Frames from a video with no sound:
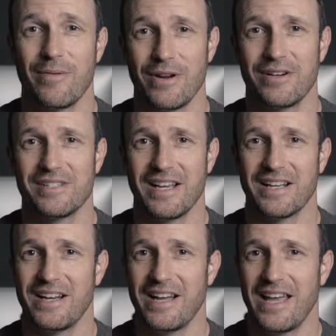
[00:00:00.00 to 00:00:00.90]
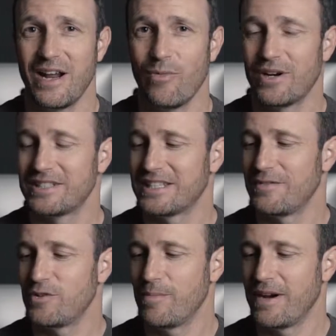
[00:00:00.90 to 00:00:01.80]
I'm Ray Ortega, and I wanted to
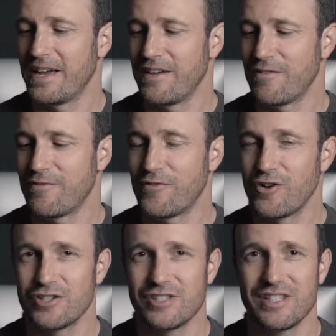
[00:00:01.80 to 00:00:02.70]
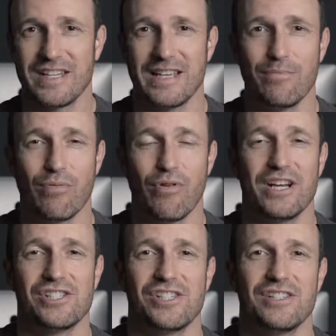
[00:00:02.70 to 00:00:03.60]
give you my first
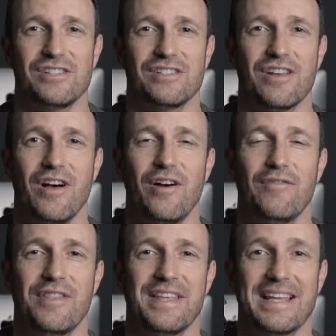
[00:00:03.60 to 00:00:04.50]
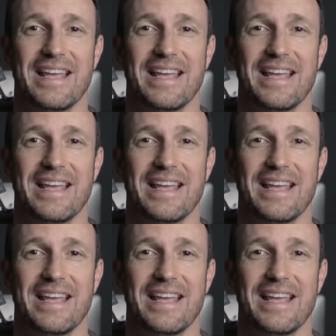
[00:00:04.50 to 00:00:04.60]
impressions of the